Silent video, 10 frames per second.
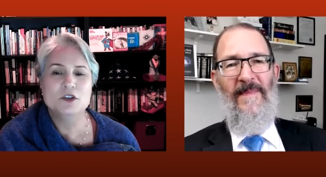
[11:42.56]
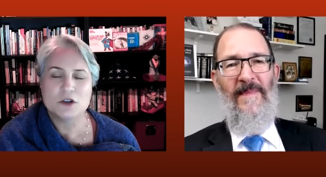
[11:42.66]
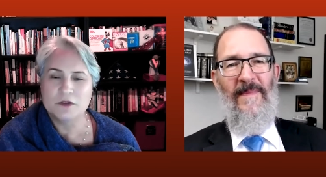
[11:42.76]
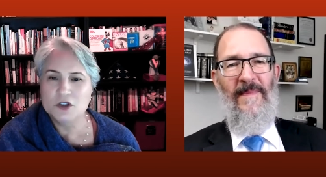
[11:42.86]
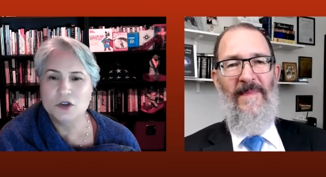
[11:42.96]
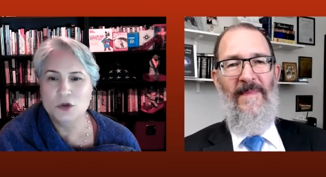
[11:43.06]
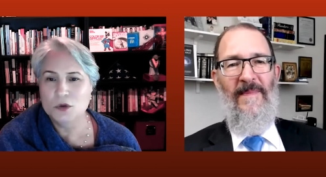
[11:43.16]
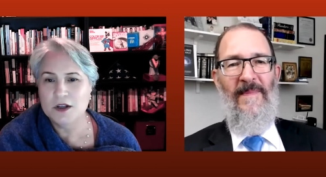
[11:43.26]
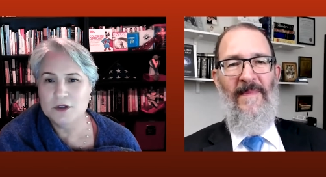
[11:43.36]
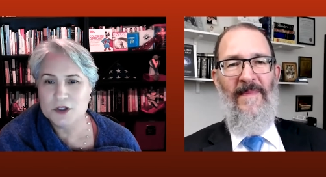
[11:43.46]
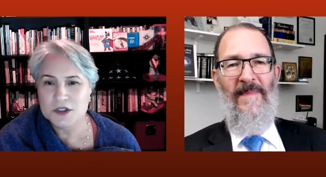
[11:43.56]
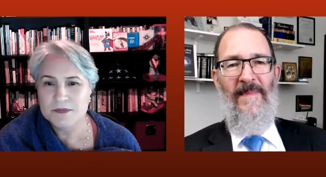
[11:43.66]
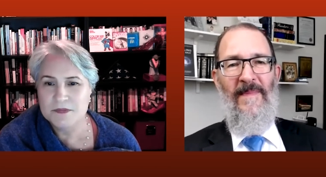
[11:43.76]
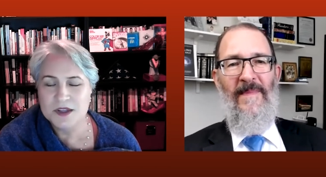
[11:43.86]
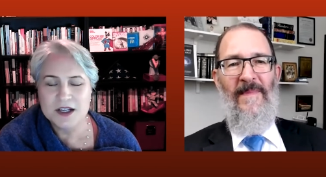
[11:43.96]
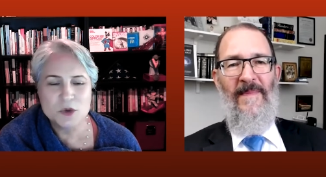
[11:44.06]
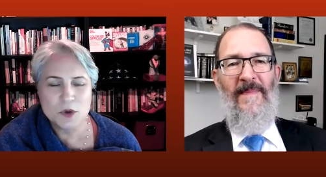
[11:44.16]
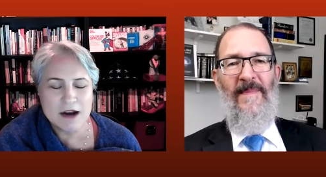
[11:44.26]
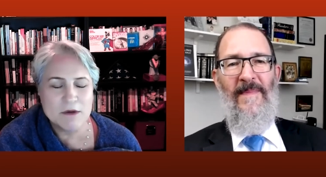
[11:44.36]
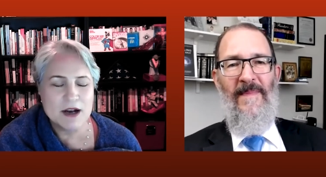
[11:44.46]
Speaker 1: service to you and others. That's what
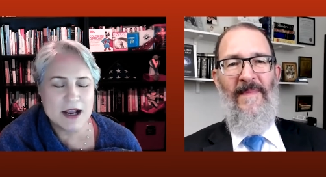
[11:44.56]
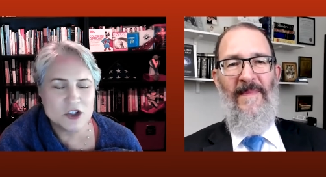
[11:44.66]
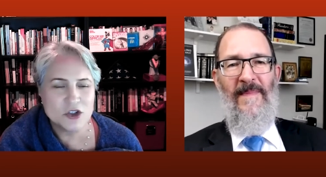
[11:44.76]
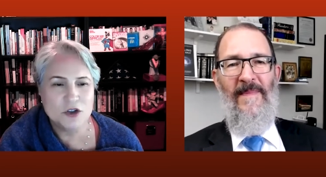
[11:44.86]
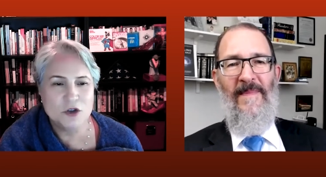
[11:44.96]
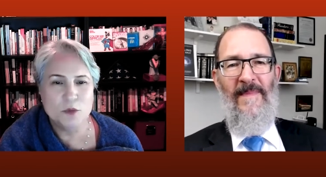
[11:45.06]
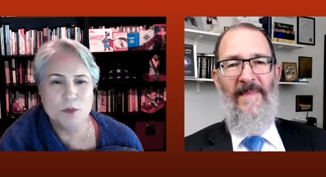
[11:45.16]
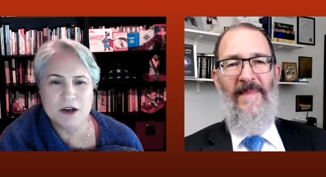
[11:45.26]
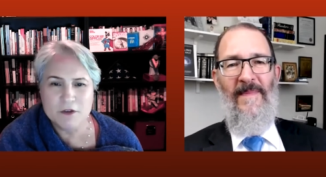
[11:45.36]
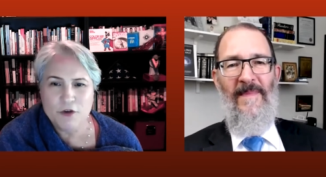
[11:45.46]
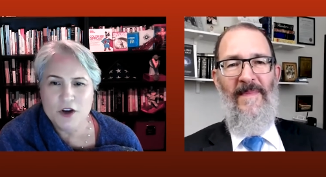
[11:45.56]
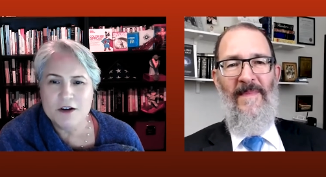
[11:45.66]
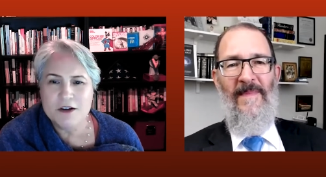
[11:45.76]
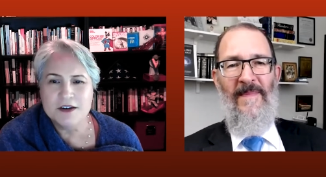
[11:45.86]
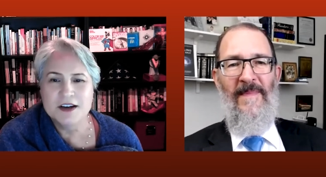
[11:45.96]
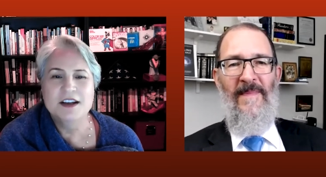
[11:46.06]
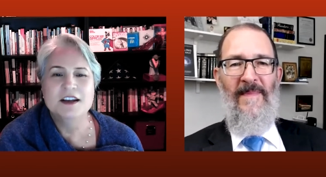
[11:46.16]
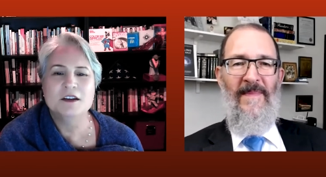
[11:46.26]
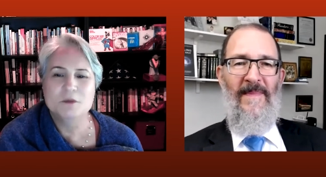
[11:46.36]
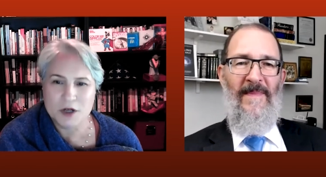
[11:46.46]
I would ask you to do. Pick a fear
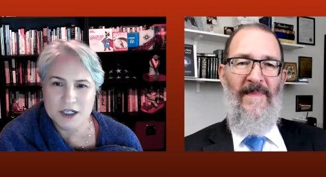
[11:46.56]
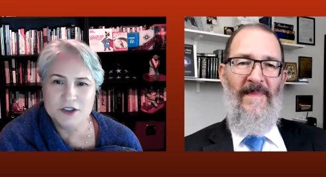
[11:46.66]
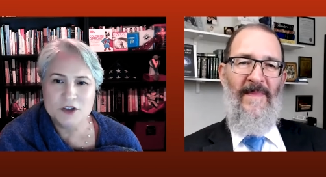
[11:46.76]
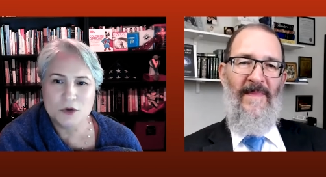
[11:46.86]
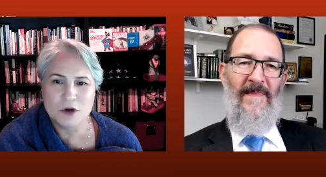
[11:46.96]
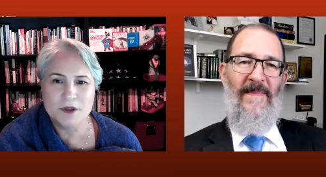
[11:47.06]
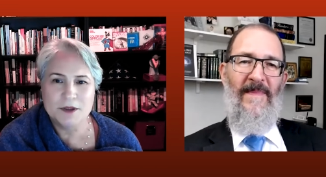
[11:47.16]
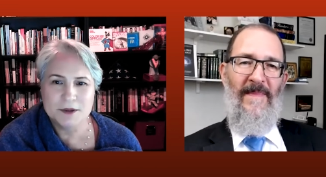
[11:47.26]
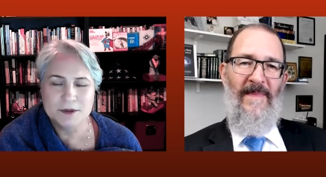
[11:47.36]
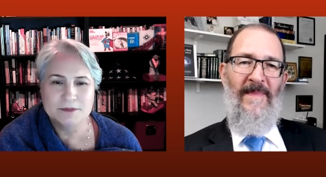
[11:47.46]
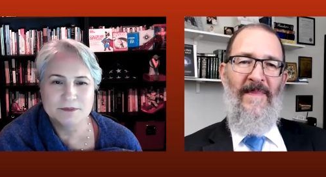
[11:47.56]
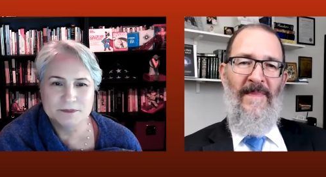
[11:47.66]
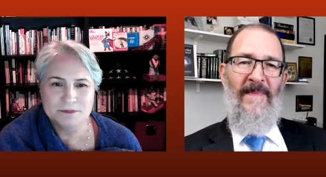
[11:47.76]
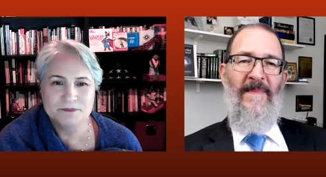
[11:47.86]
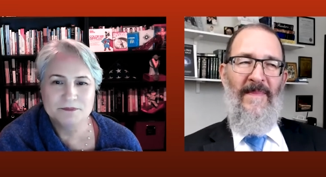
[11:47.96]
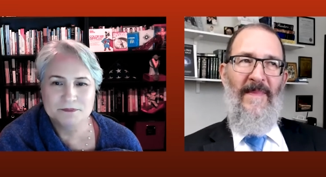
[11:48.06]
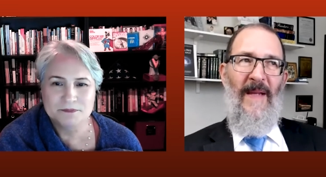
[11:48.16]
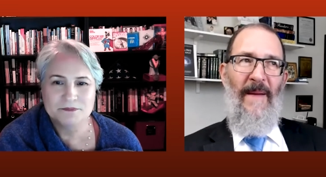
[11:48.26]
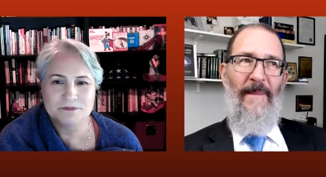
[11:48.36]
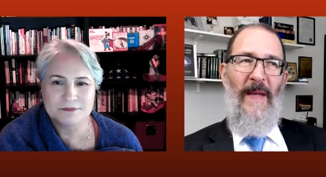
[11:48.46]
and brainstorm it.
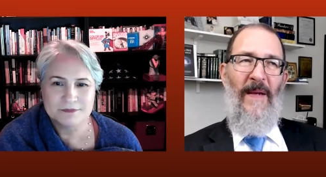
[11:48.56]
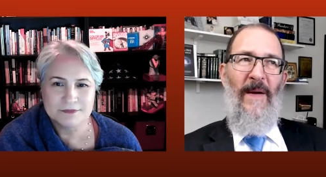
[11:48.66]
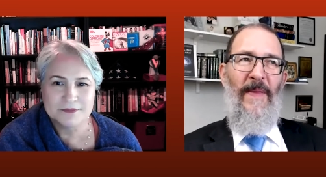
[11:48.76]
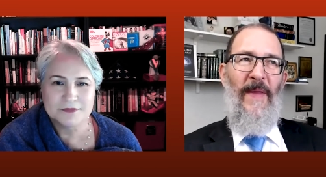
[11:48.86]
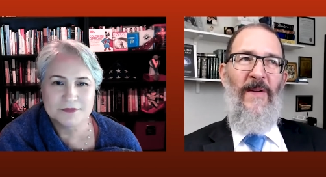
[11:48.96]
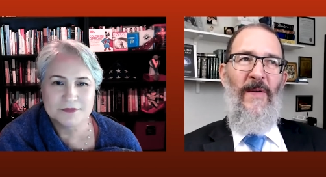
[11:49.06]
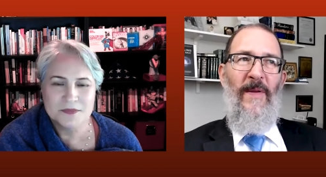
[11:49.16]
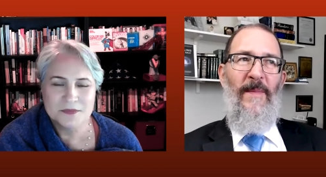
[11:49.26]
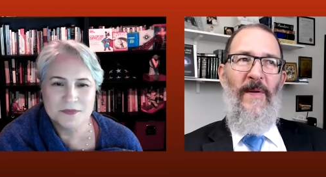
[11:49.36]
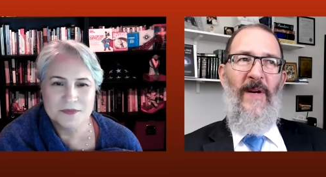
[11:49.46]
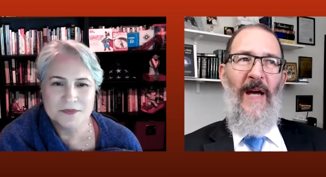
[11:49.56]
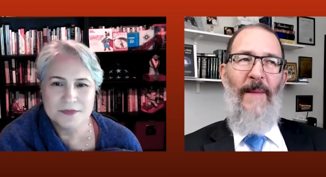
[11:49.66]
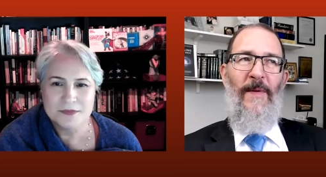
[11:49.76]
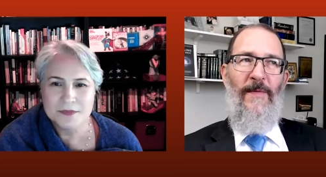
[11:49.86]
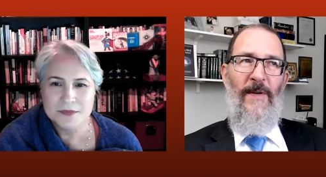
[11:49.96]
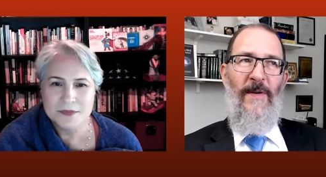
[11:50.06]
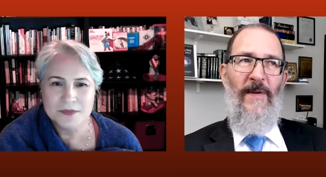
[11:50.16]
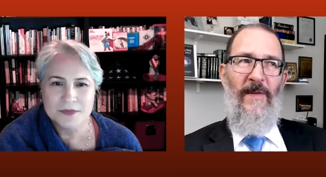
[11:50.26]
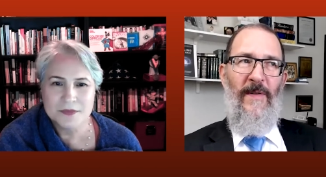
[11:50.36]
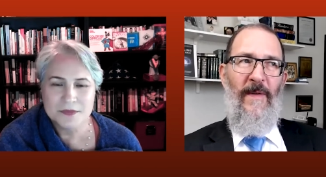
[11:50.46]
Speaker 2: Yeah. And you know, I think two of the most common
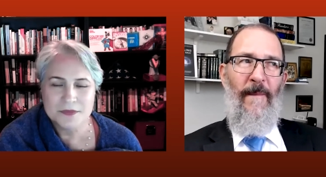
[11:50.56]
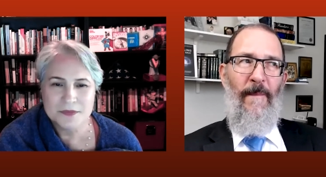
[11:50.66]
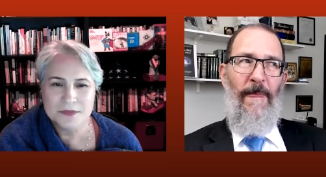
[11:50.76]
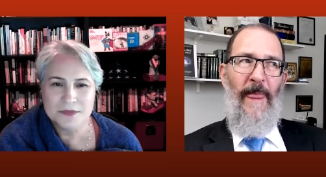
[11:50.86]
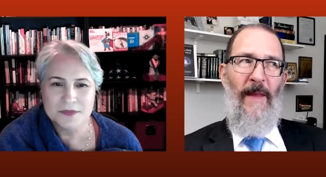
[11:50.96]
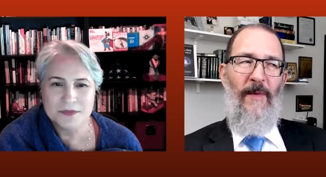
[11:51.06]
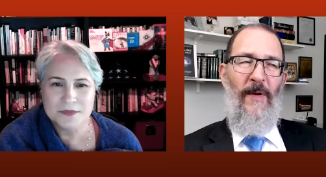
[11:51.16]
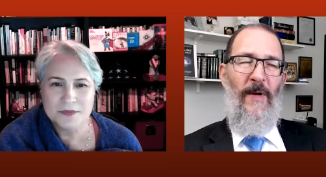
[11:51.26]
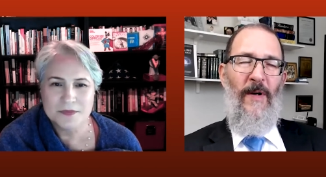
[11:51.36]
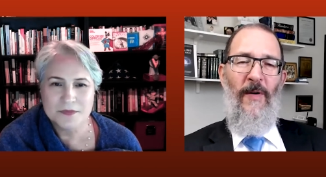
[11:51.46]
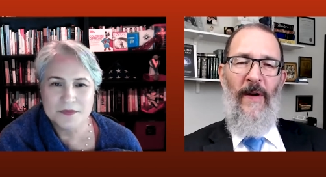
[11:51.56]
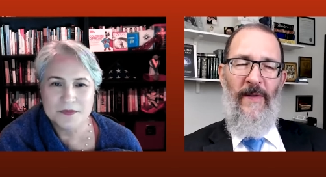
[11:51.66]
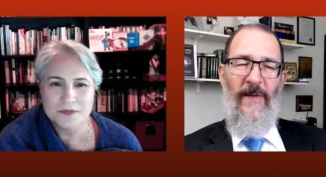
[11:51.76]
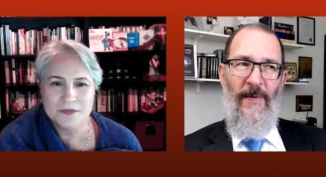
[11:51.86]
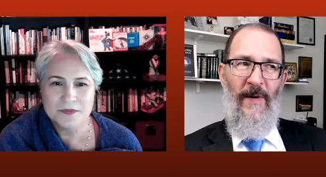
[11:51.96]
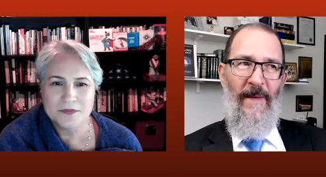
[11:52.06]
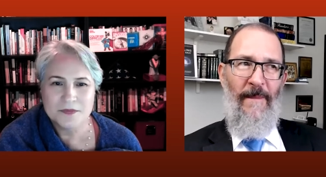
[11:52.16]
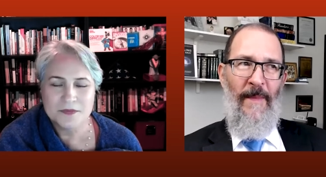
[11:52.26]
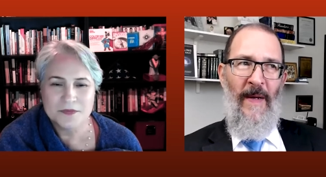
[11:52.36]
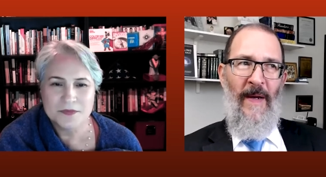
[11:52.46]
fears when we look across the
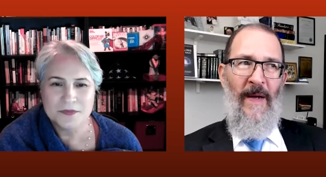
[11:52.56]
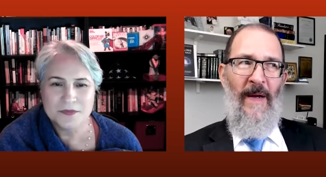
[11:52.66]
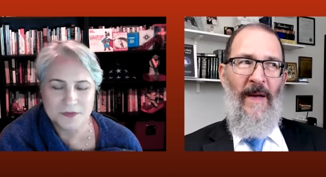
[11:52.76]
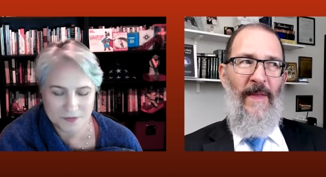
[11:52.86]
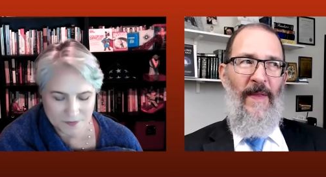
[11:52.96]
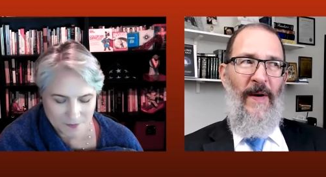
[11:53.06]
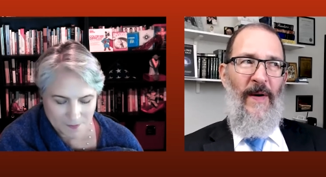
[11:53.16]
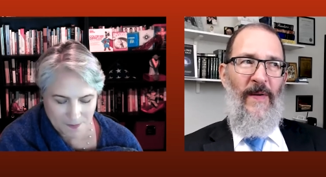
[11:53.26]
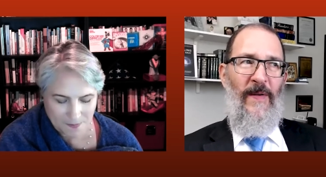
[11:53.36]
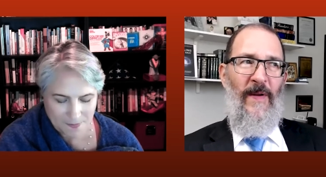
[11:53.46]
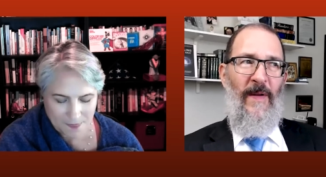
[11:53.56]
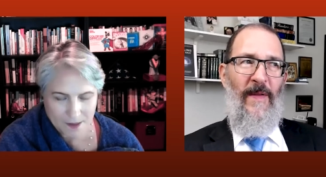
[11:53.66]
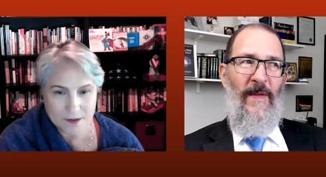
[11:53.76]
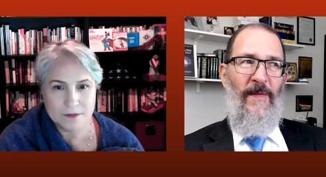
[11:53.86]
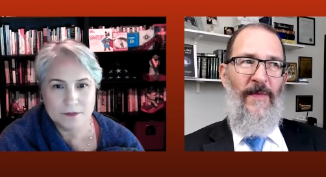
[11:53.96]
board. There's the